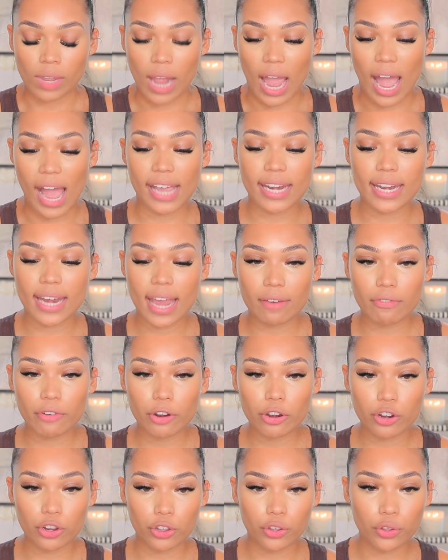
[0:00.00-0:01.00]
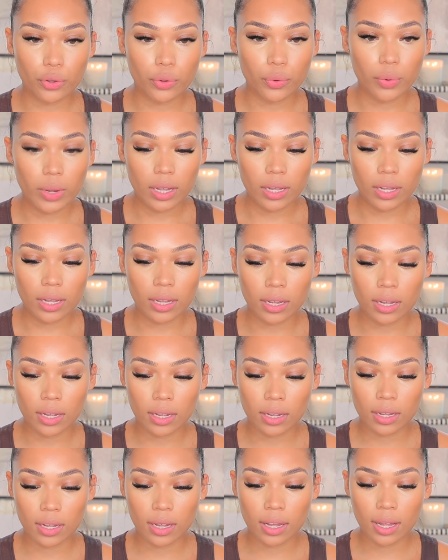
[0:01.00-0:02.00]
I never knew,
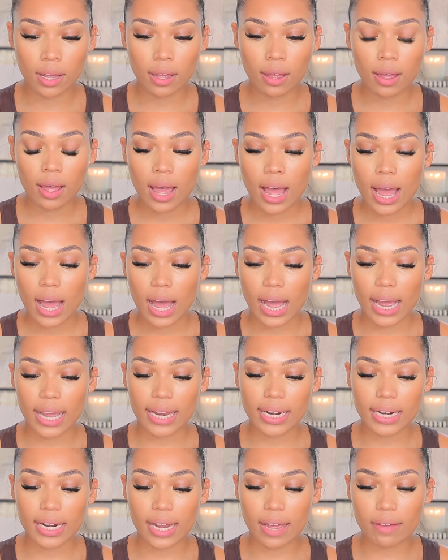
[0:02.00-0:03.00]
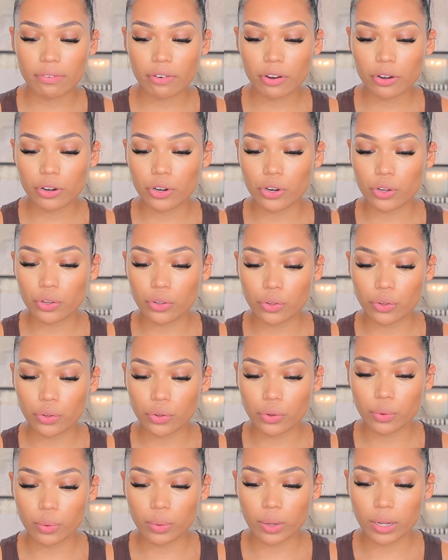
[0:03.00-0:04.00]
I never
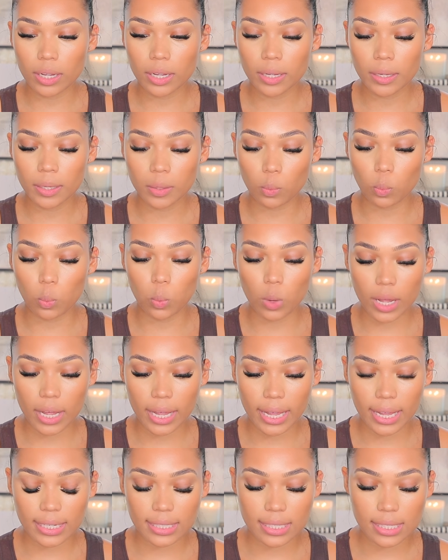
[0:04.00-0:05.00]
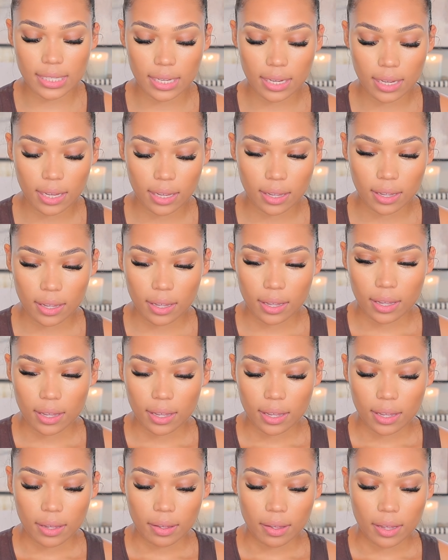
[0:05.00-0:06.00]
knew what,
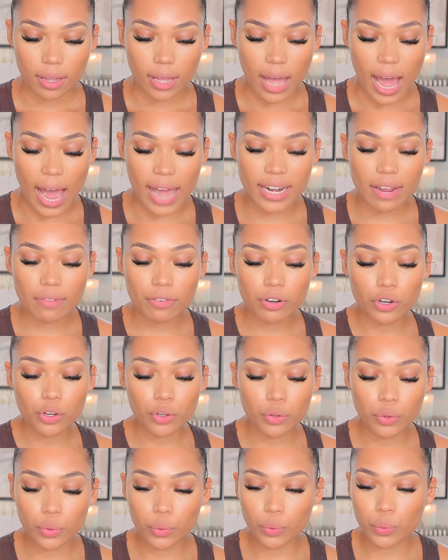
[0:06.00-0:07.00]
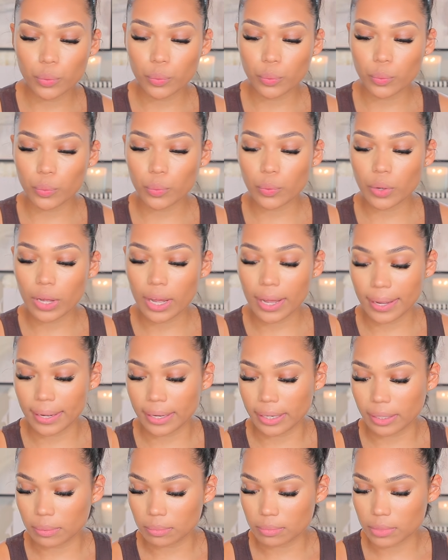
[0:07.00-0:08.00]
I never knew,
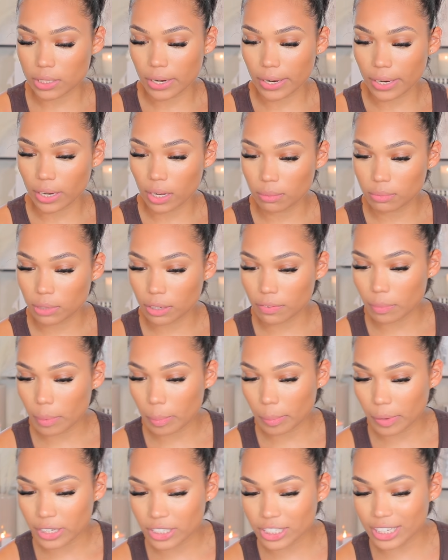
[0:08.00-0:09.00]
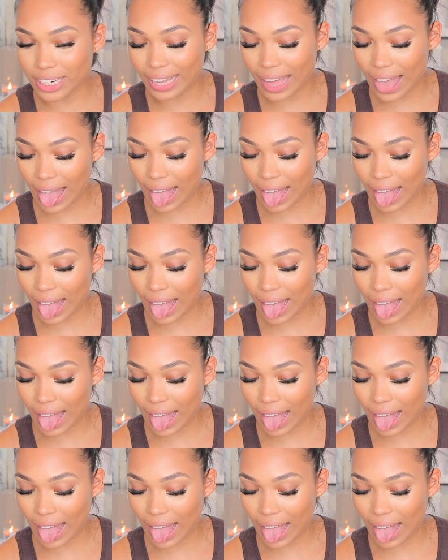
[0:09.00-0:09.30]
um, sorry, I'll look for my brush.